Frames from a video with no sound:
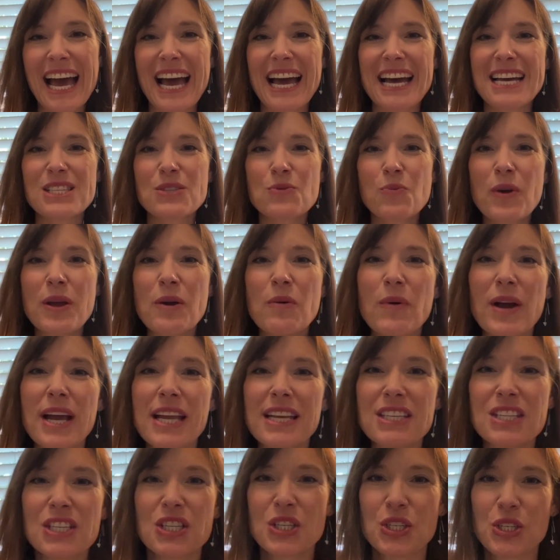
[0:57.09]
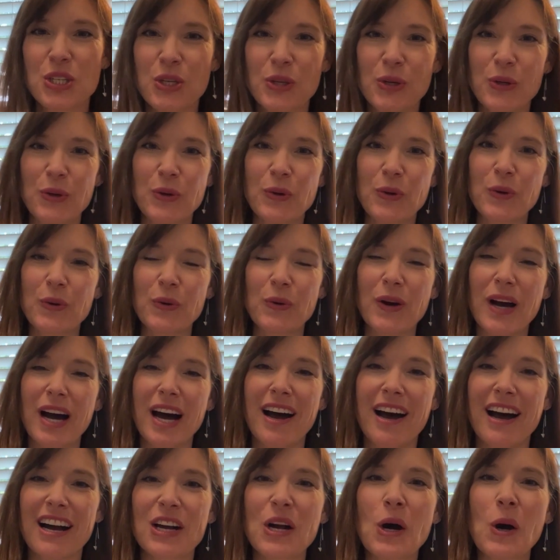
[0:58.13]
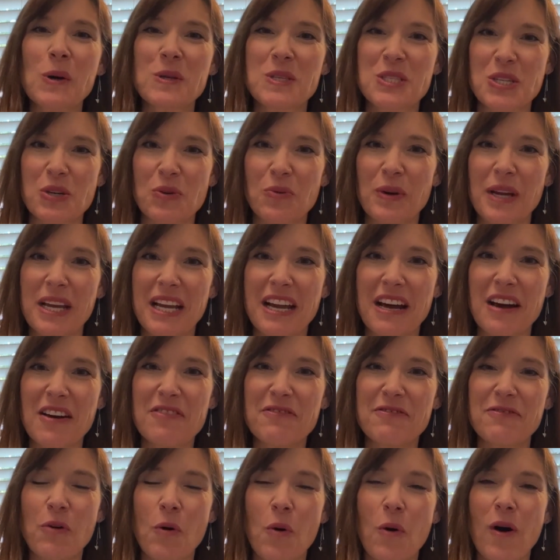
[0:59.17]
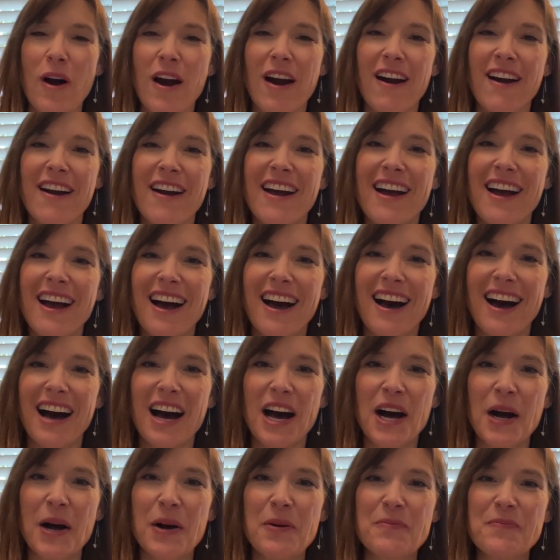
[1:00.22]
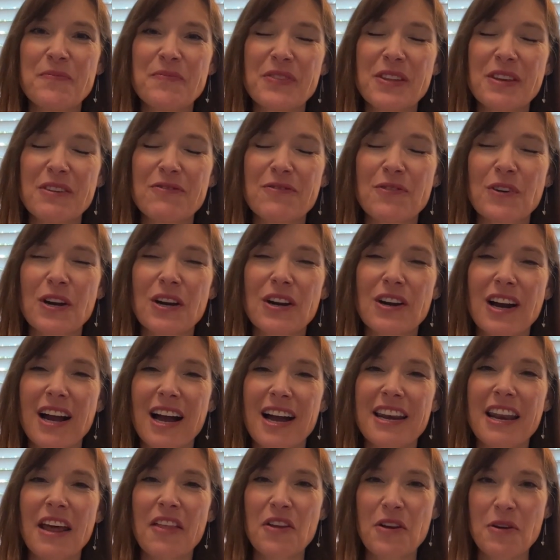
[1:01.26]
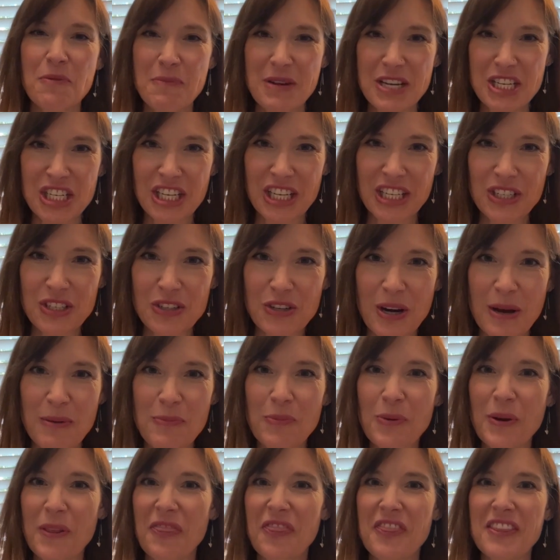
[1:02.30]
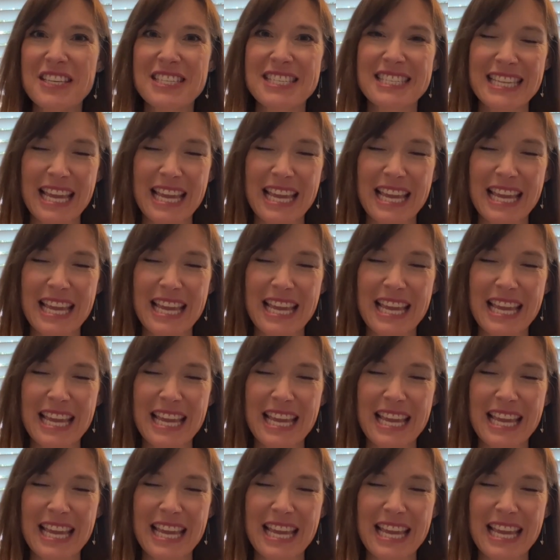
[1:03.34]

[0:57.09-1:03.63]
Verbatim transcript: As we went to uh, Costa Rica for um, for another mission trip with the